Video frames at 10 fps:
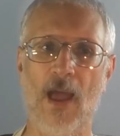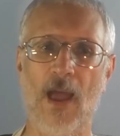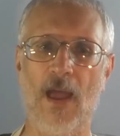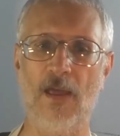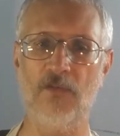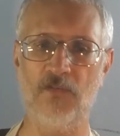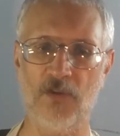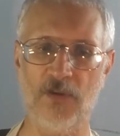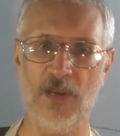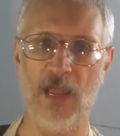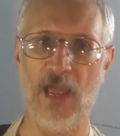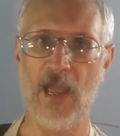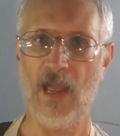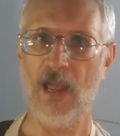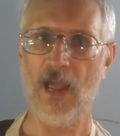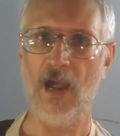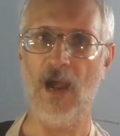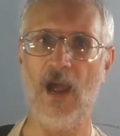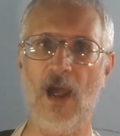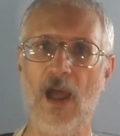has an
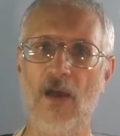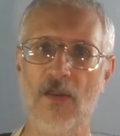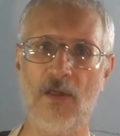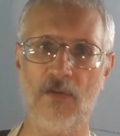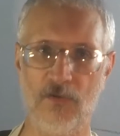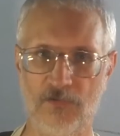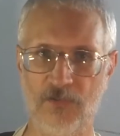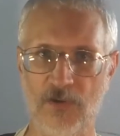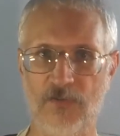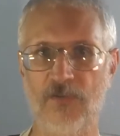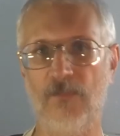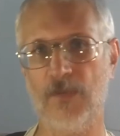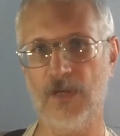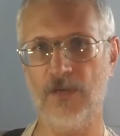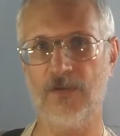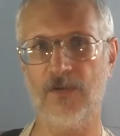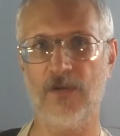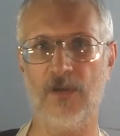allergy to meat,